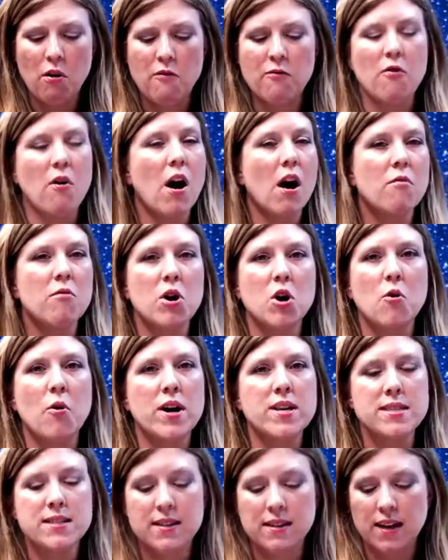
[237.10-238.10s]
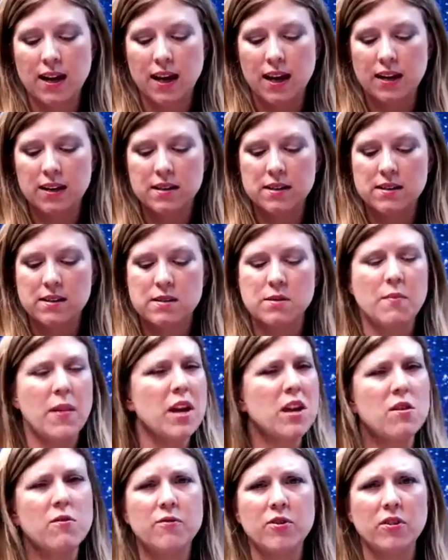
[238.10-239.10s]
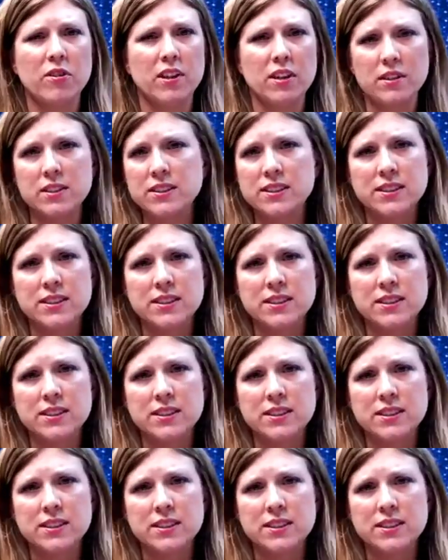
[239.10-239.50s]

or for our request tonight to make you feel